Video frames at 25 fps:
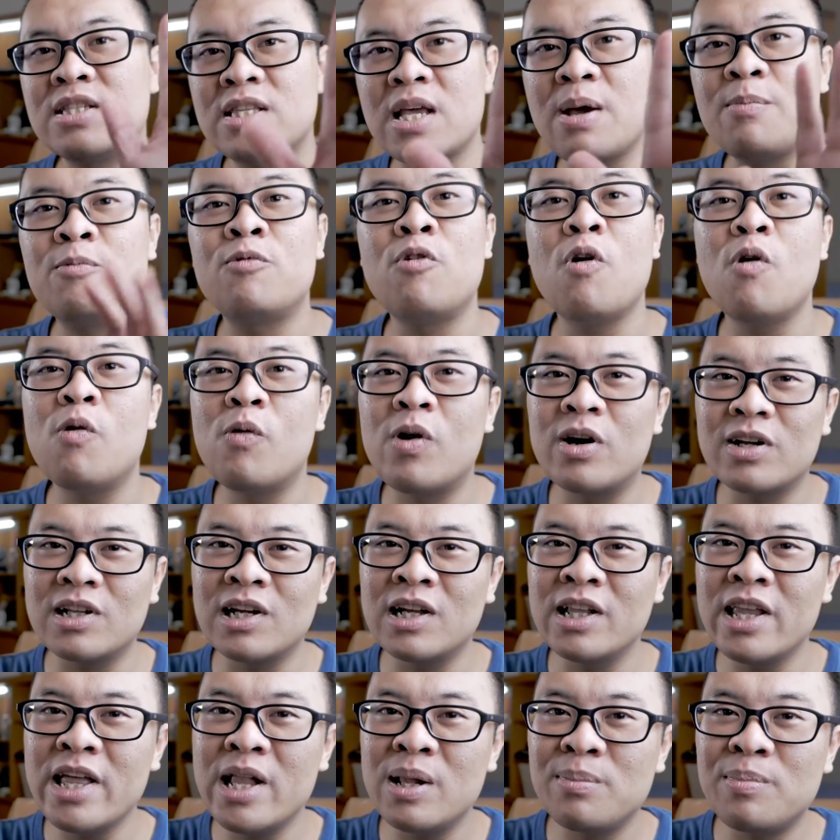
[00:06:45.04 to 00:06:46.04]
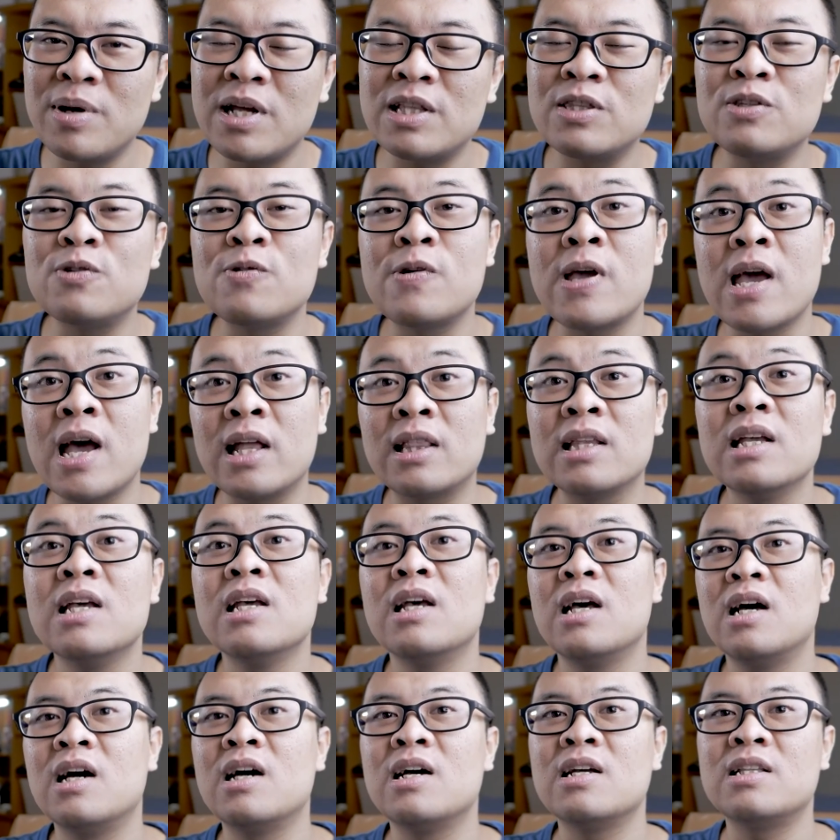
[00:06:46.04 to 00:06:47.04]
step forward a little bit to get
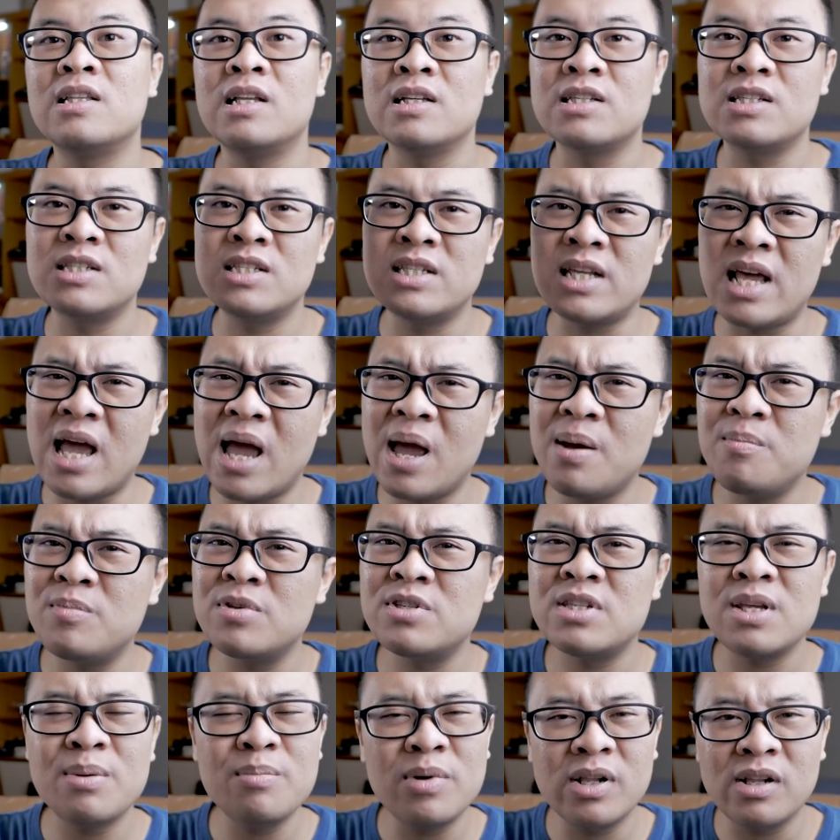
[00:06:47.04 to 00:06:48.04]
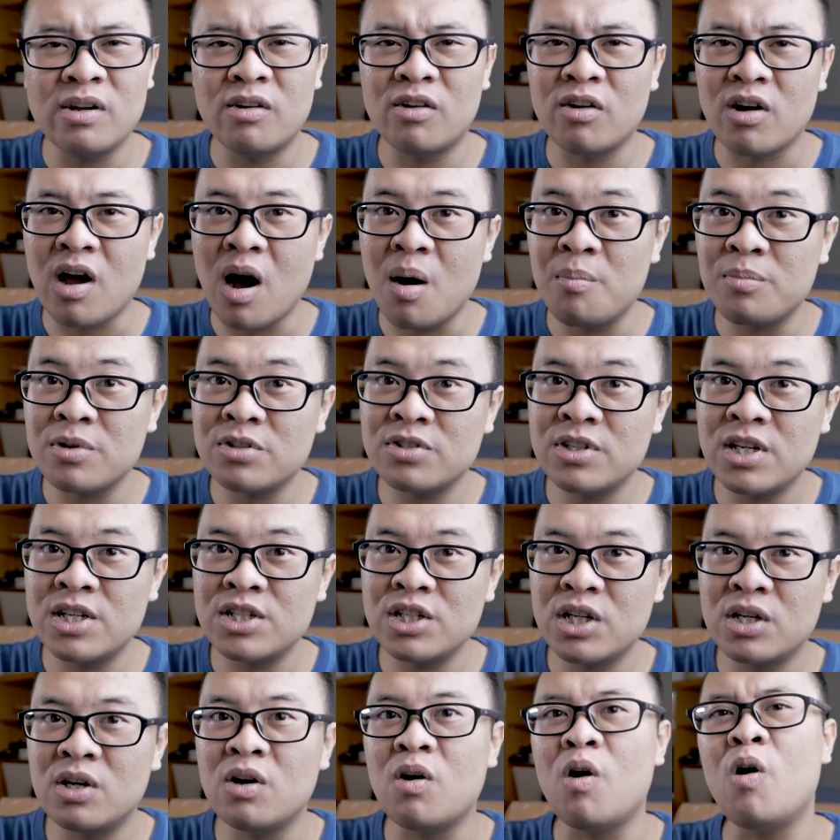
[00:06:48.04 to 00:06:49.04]
the same similar
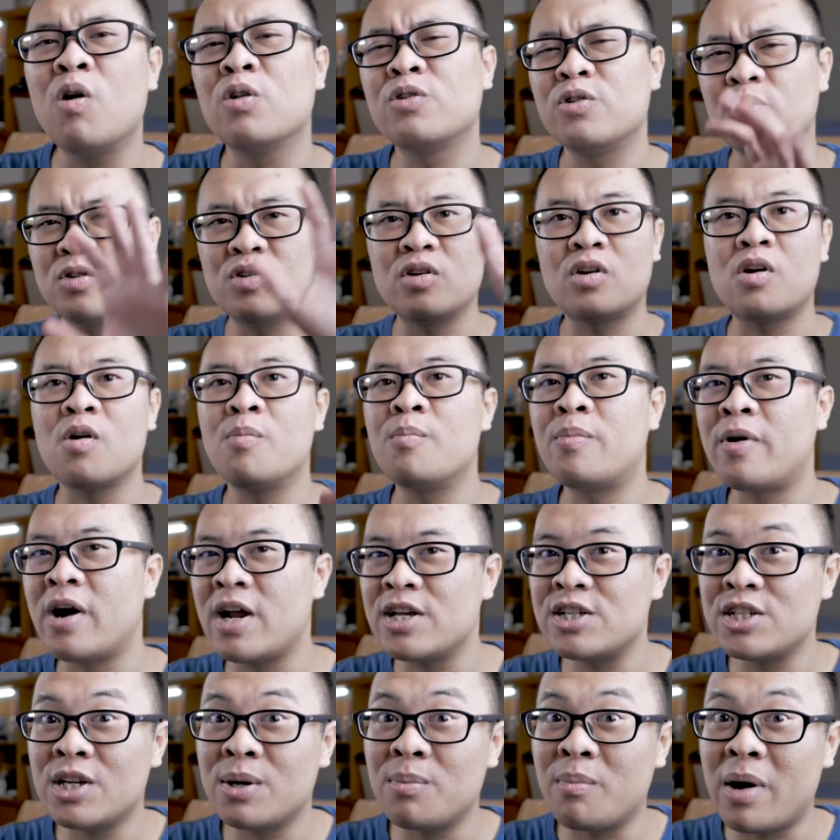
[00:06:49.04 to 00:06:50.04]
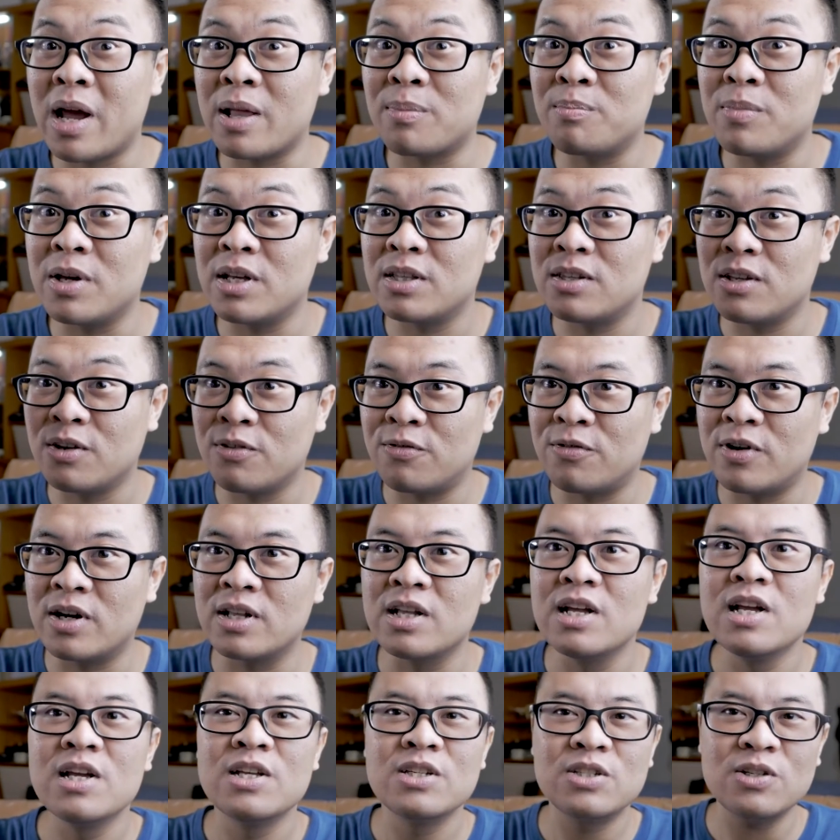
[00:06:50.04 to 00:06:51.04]
composition, although the compression might be
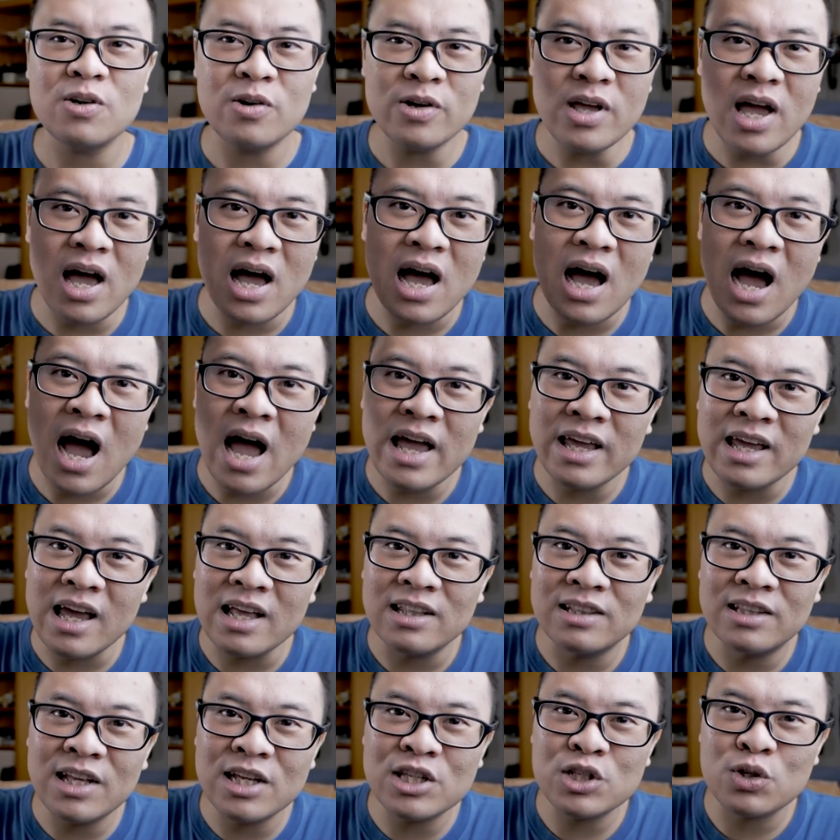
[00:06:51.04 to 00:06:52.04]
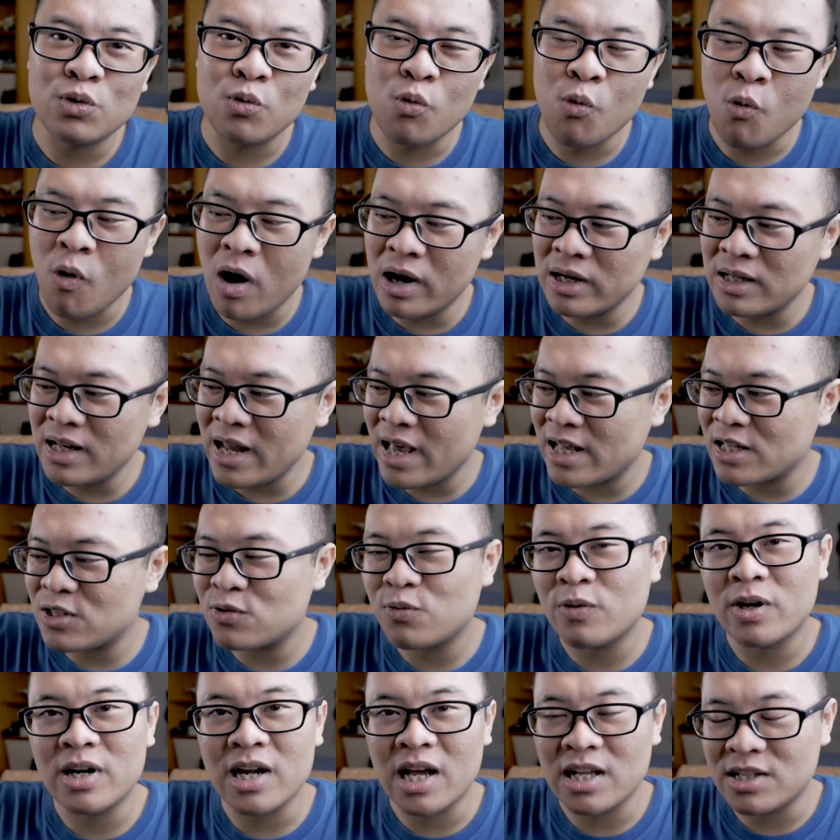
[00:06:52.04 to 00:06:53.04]
different. So yeah, I can ditch one
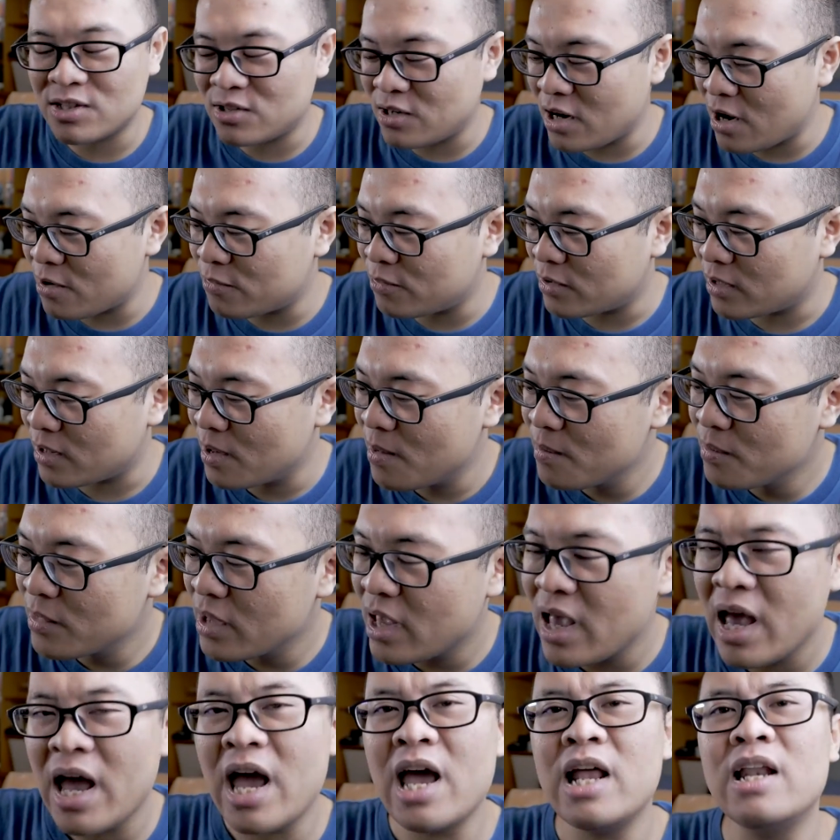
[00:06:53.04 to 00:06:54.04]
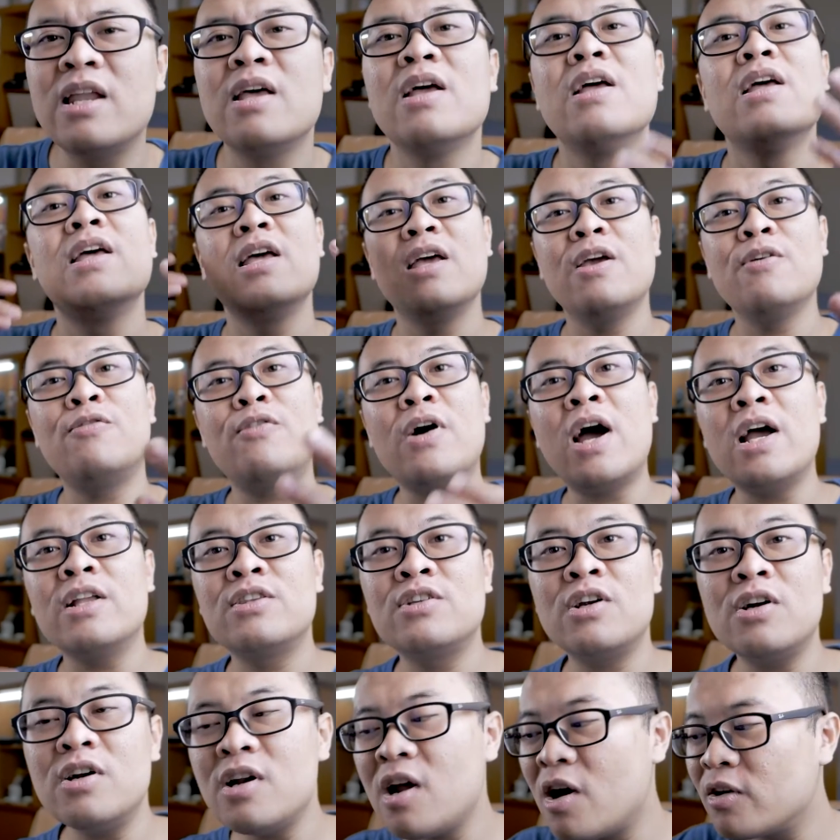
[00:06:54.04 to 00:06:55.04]
lens when I travel. And if I
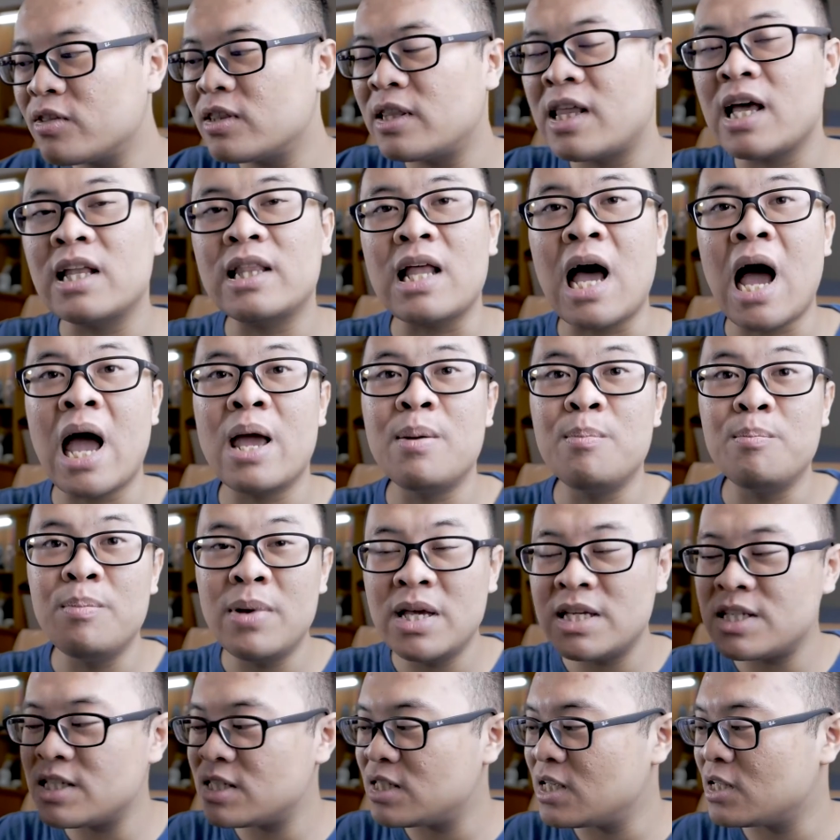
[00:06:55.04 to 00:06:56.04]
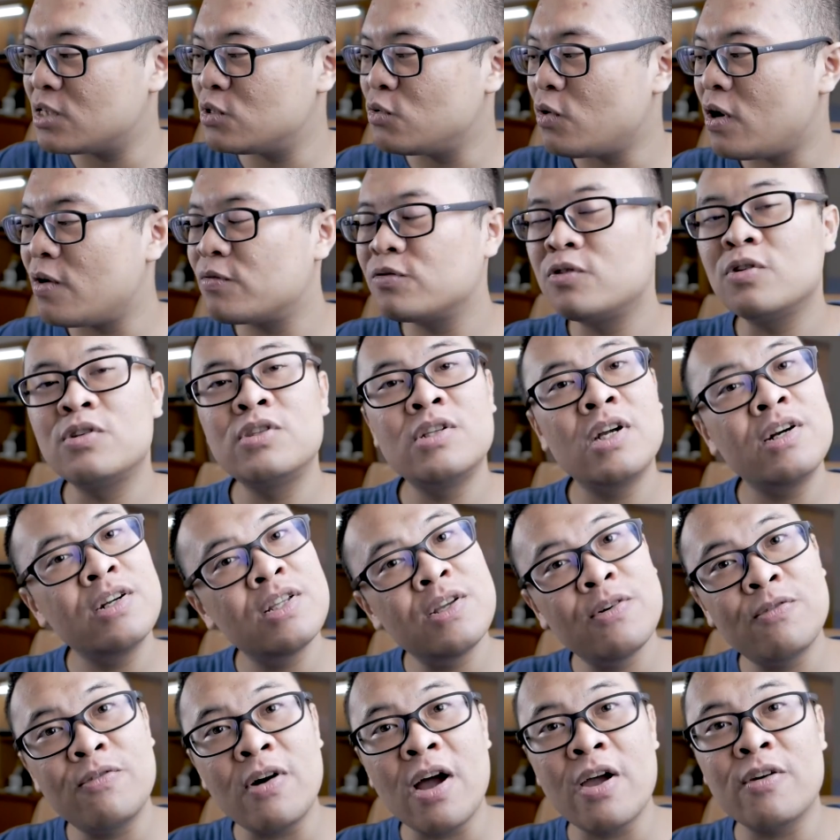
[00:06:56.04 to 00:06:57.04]
turn out that I miss the
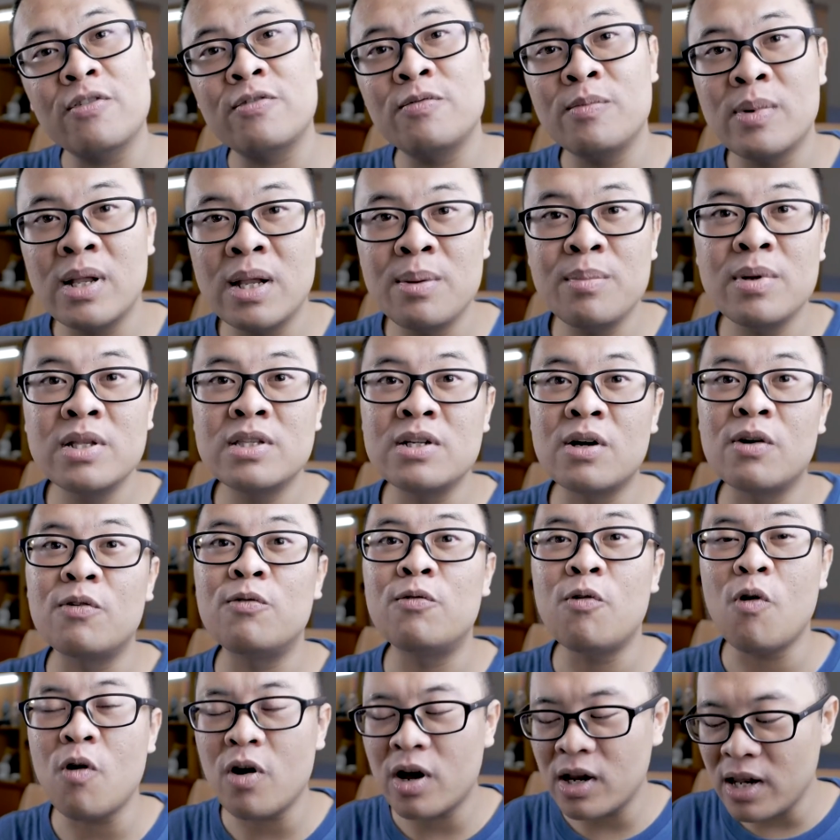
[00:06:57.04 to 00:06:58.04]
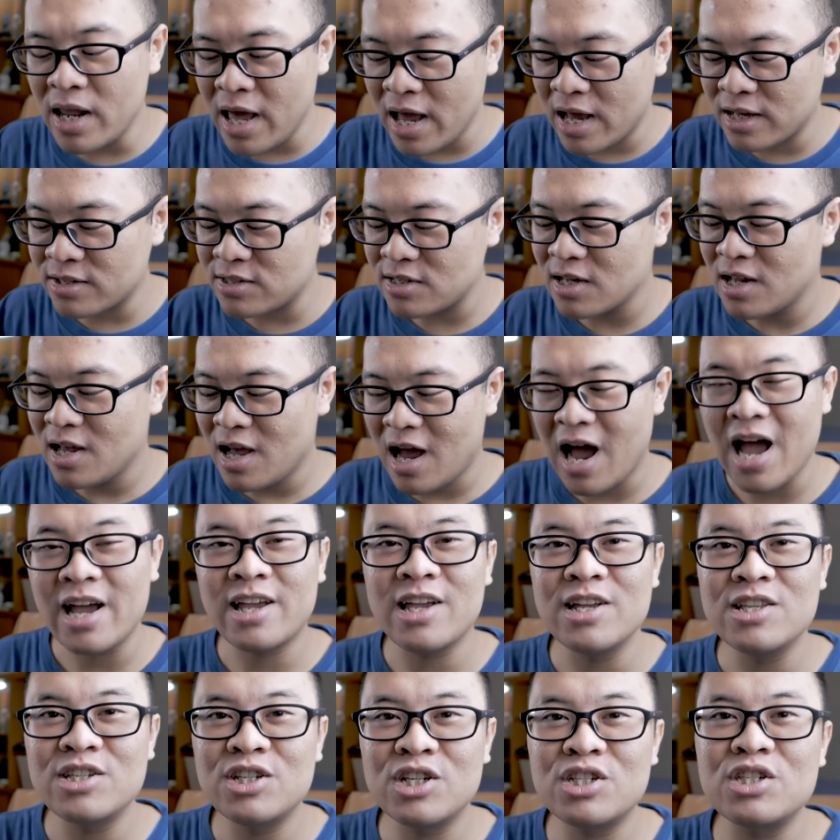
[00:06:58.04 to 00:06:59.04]
12-35mm focal lengths, I
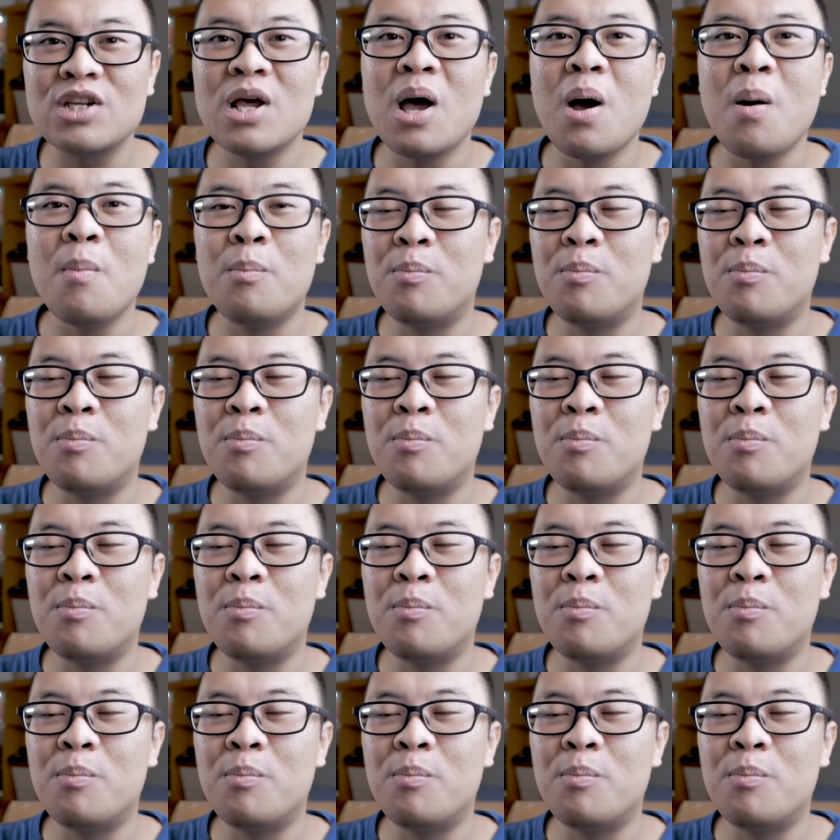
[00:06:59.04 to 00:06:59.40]
can just